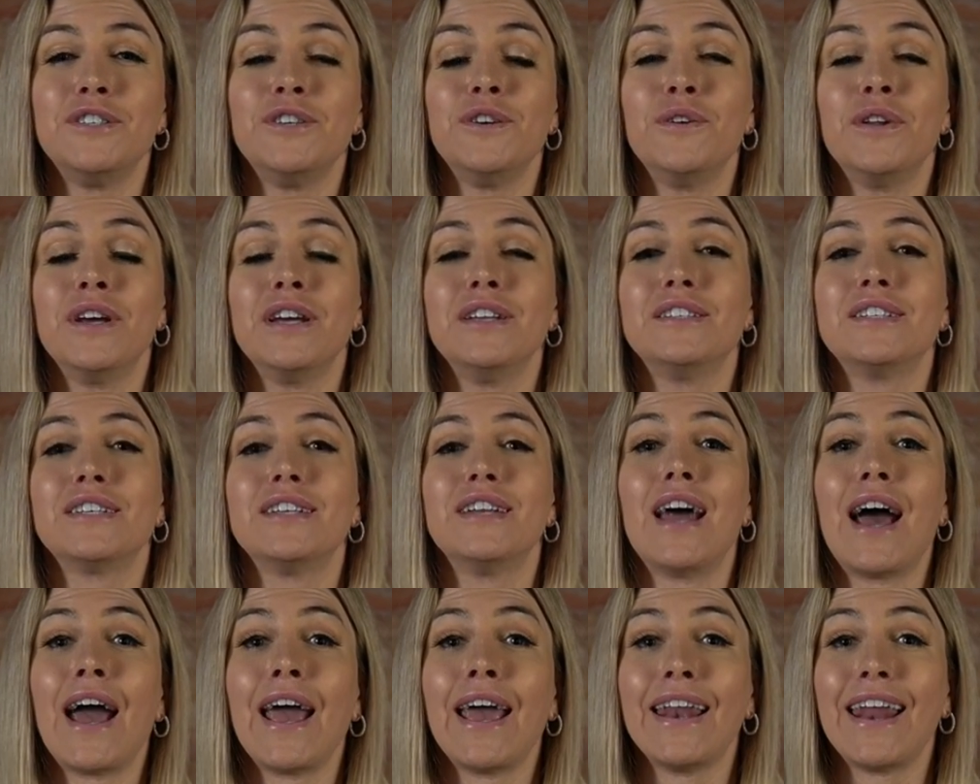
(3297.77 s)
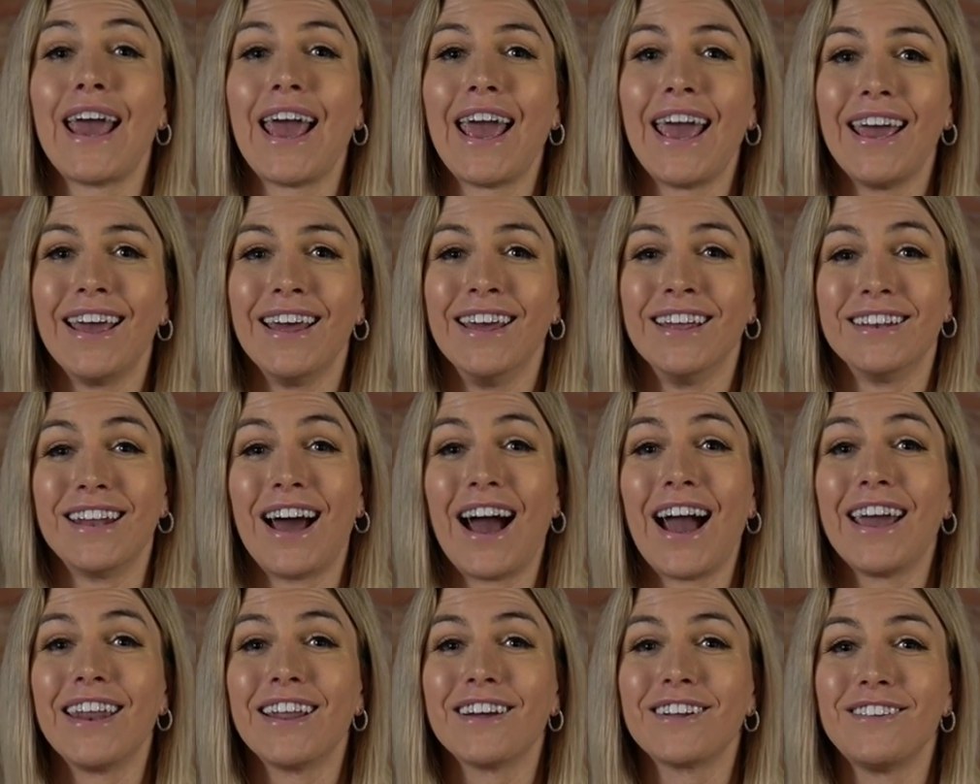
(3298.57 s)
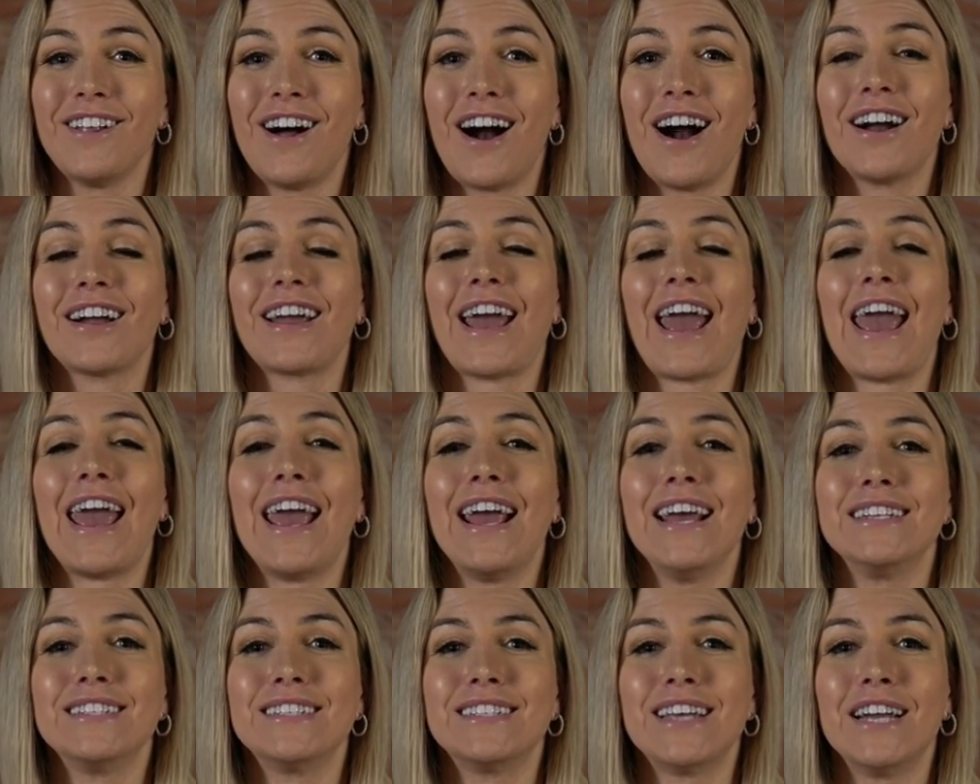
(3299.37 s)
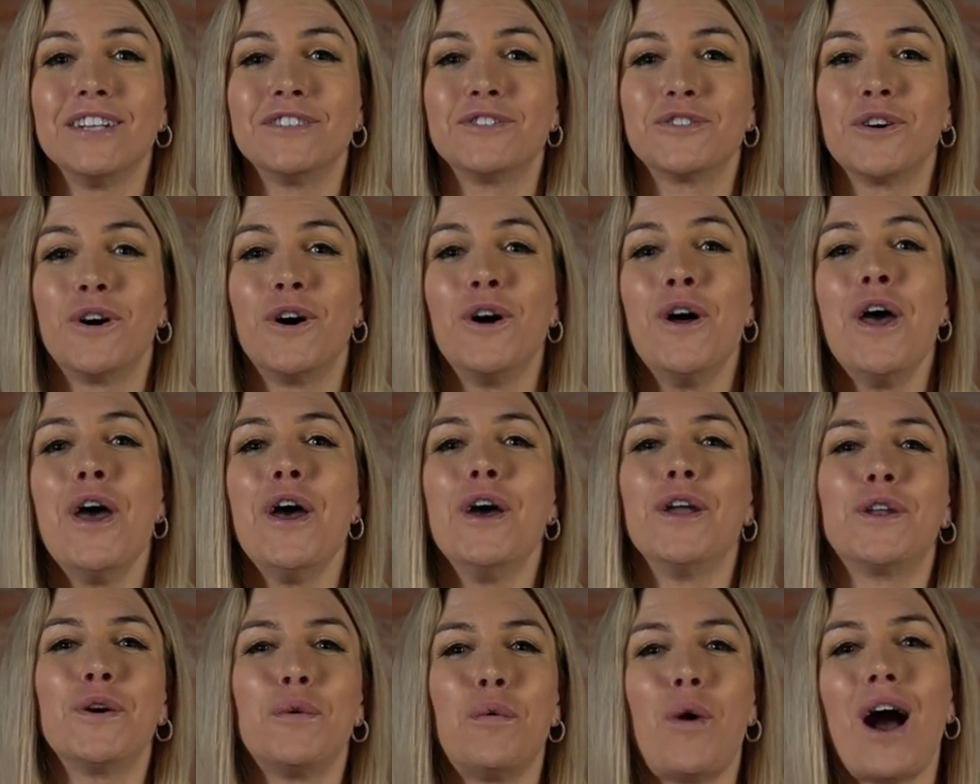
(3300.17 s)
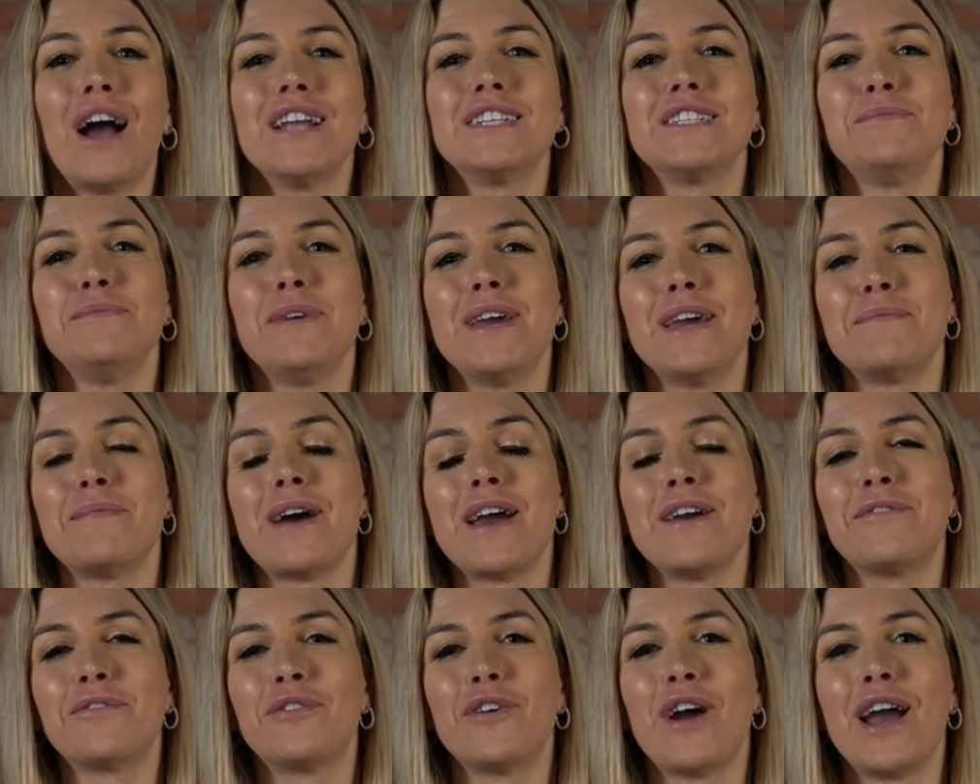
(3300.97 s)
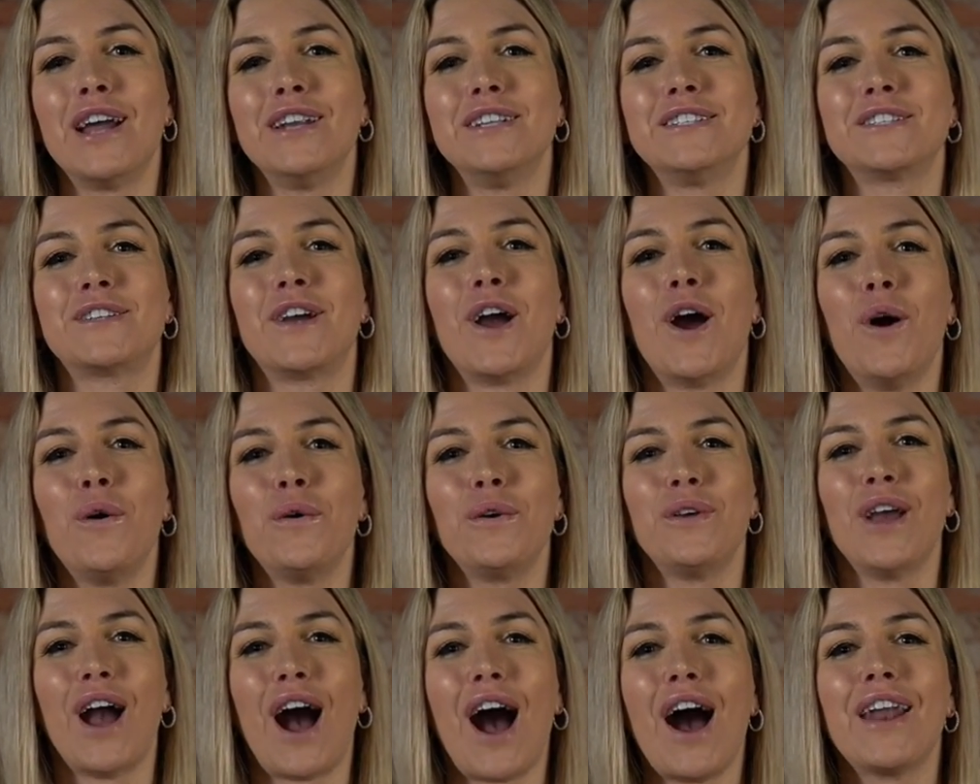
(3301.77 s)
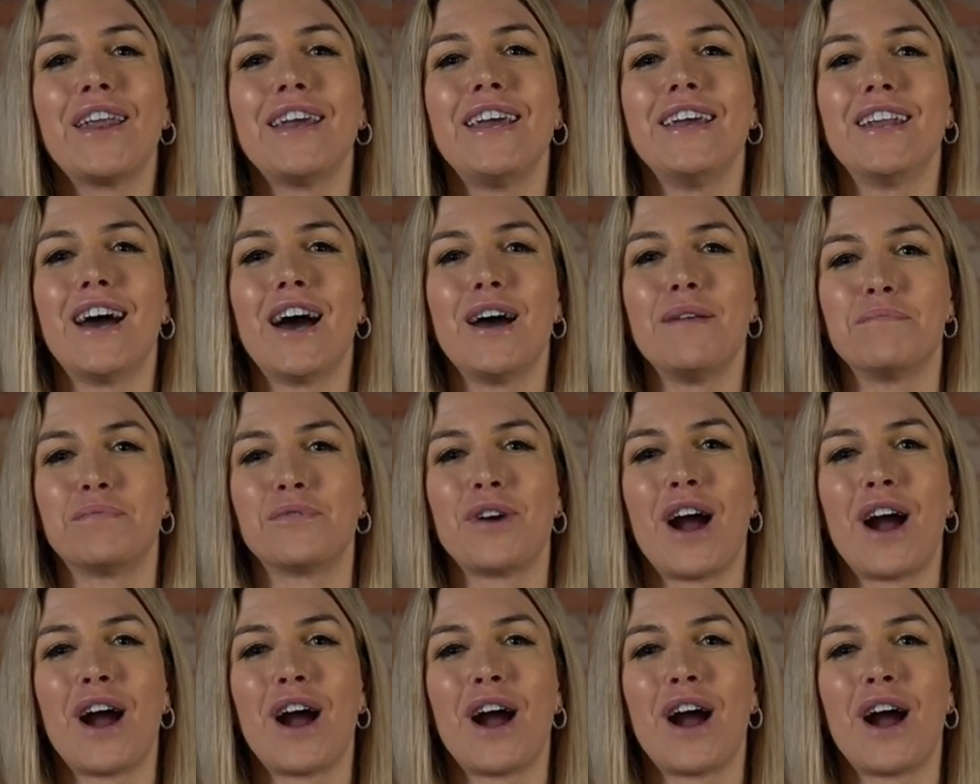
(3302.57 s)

Tune in tonight, eight, 9 o'clock, 8 Central, to watch me and my friends go yachting on